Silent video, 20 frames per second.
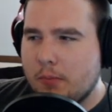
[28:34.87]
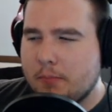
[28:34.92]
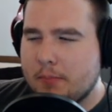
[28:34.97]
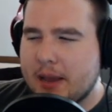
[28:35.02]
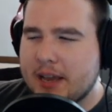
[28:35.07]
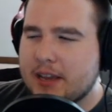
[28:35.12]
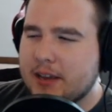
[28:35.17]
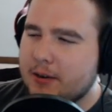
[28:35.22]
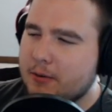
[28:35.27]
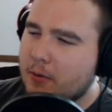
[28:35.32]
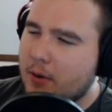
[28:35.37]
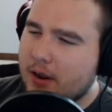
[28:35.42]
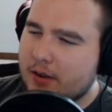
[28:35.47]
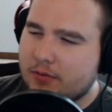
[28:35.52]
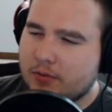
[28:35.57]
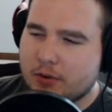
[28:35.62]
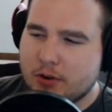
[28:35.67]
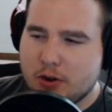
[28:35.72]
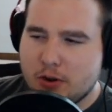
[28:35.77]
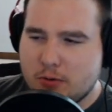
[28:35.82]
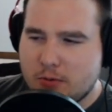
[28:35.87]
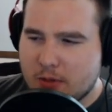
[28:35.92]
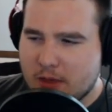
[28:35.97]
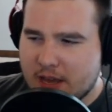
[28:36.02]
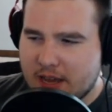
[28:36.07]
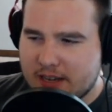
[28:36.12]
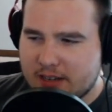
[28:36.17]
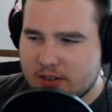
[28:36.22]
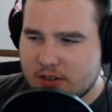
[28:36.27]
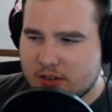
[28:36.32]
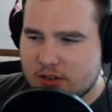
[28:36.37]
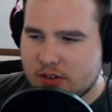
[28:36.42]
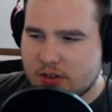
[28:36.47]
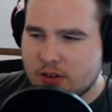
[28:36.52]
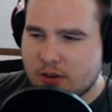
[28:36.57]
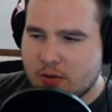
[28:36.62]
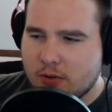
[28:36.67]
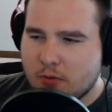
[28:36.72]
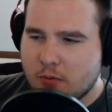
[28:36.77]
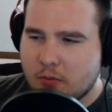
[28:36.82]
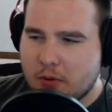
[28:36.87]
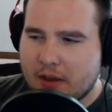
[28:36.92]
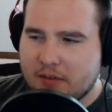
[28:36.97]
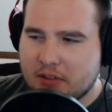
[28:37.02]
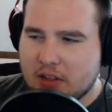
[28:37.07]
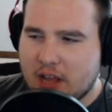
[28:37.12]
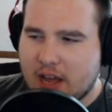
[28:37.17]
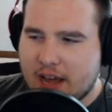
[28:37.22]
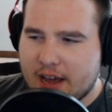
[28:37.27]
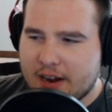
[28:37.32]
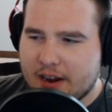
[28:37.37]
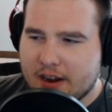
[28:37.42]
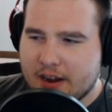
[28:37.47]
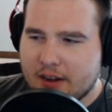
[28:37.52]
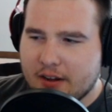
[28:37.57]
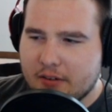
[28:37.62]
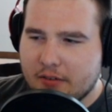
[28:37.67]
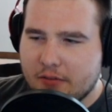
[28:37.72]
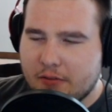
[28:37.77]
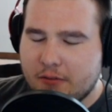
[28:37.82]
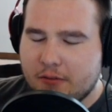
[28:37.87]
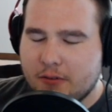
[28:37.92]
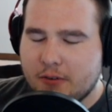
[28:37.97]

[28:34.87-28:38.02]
making way for new things. We have a lot of